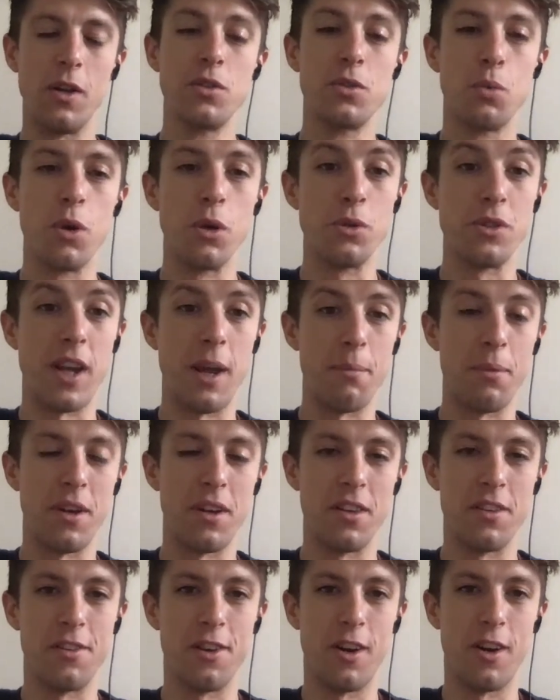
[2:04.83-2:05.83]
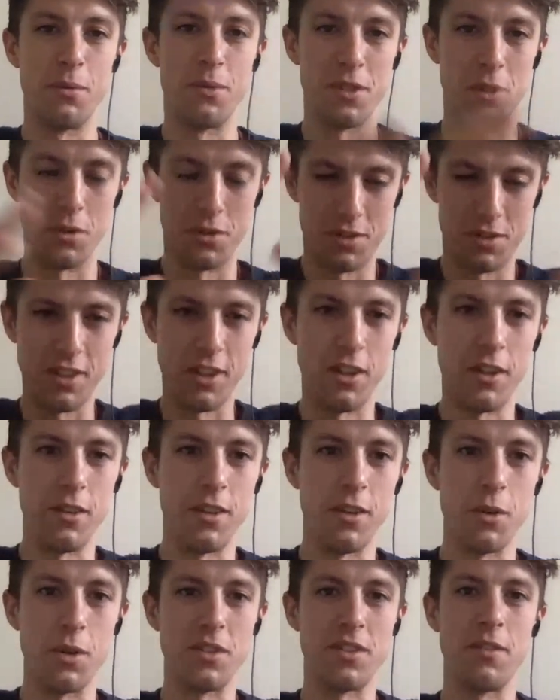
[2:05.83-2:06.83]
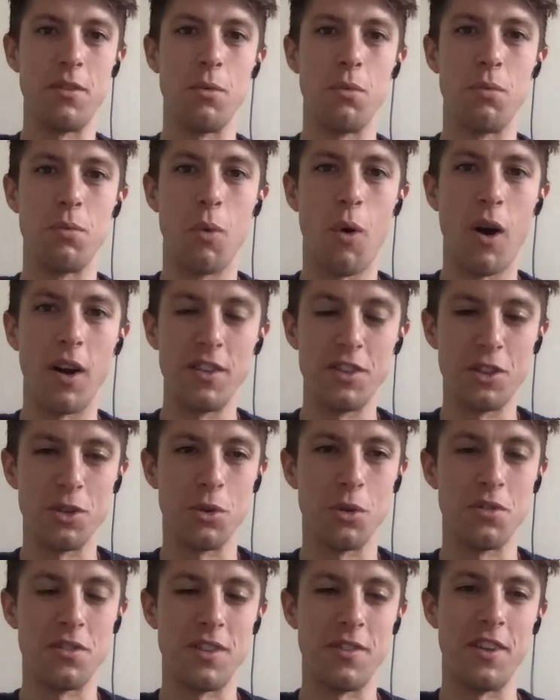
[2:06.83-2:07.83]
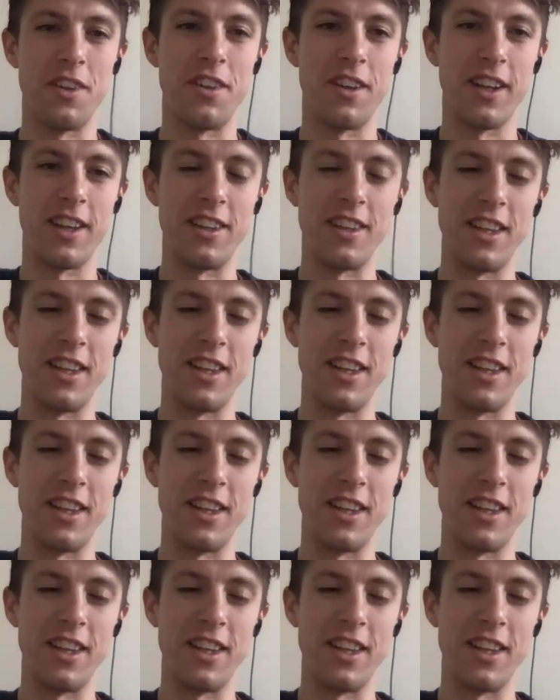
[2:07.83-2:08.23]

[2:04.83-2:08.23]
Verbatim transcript: He was a world champion at the time, so it was you know you always have the white shorts and everything,